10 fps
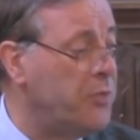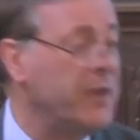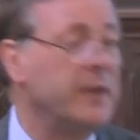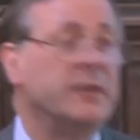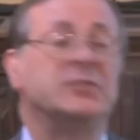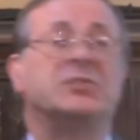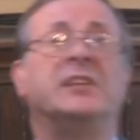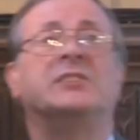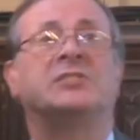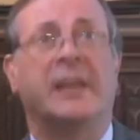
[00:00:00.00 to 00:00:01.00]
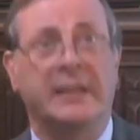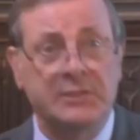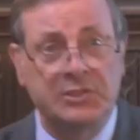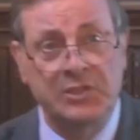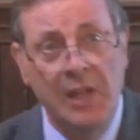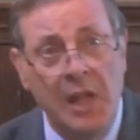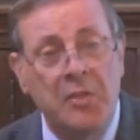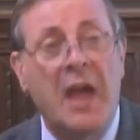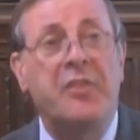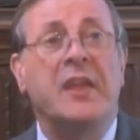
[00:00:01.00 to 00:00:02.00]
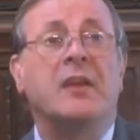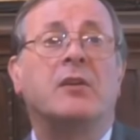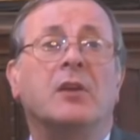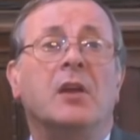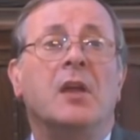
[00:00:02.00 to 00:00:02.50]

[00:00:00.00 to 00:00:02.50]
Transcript: things that he says that I think